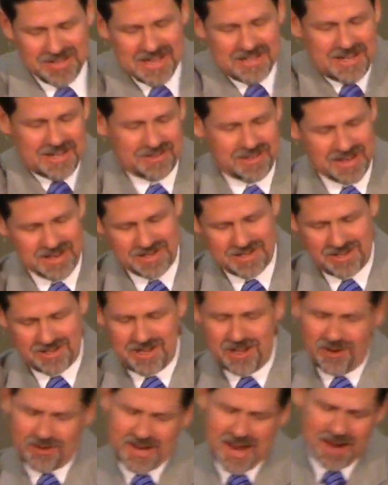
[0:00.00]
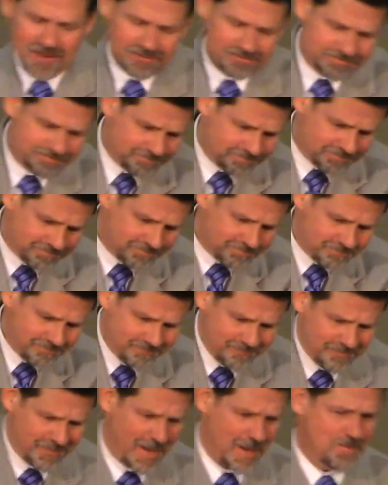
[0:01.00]
think like this. You know, Dave,
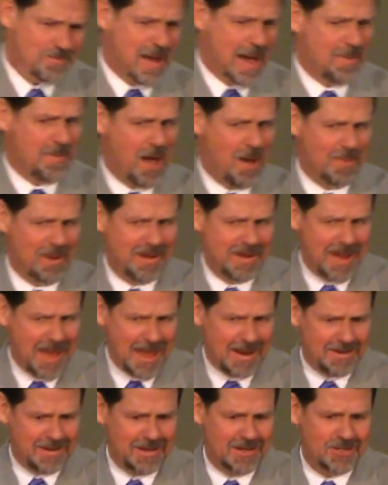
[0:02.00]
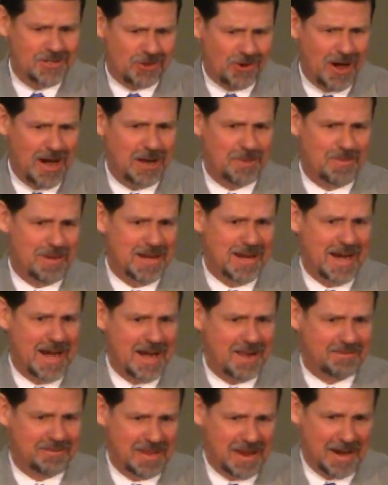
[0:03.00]
my mom and dad didn't train me in
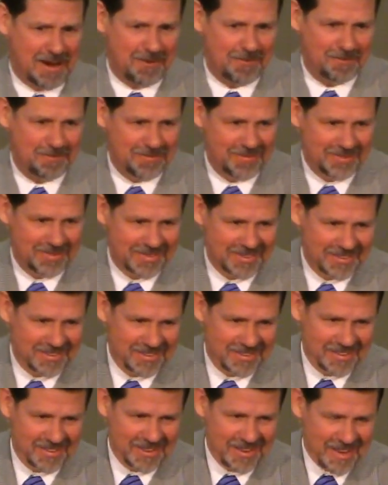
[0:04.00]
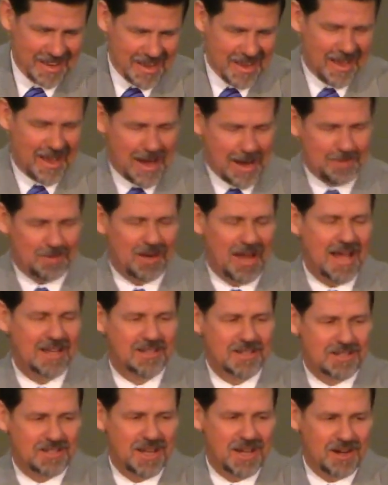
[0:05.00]
anything. I'm
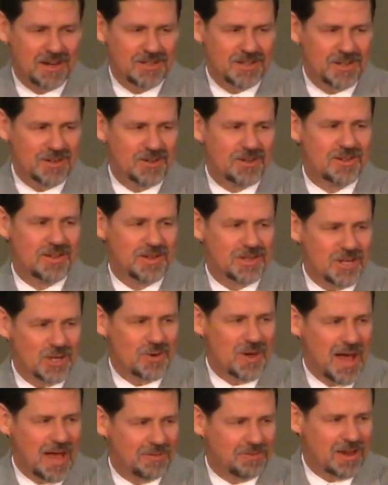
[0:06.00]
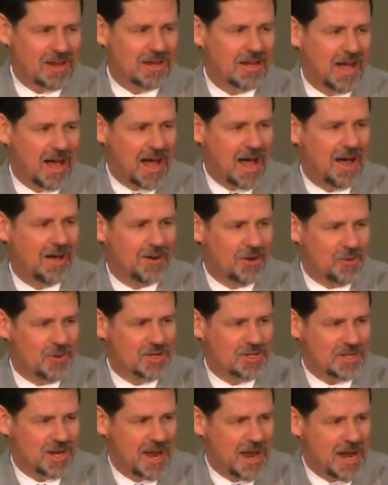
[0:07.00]
glad to tell you that you have a God
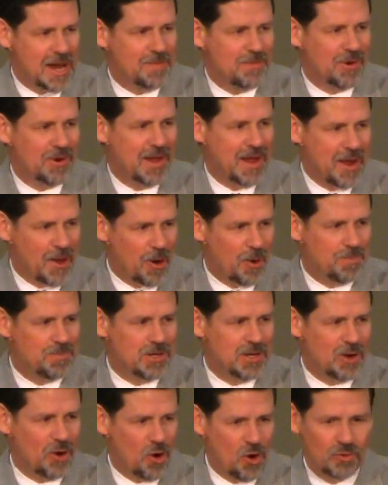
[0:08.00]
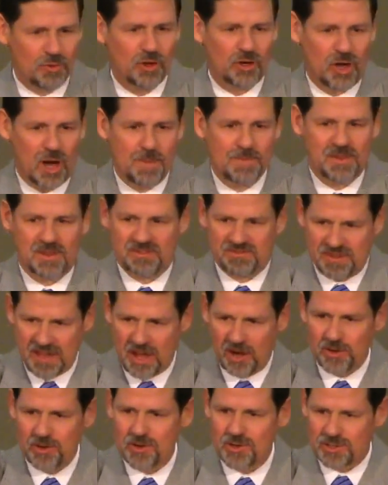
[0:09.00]
who is able to help you to overcome the
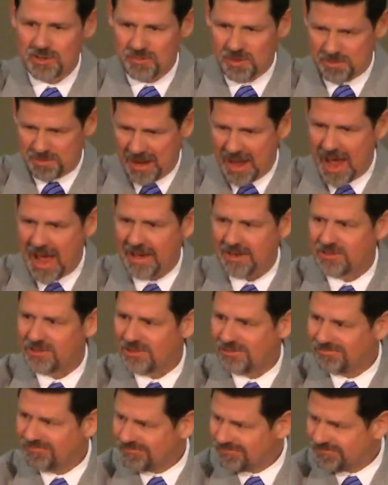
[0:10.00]
failures of the past.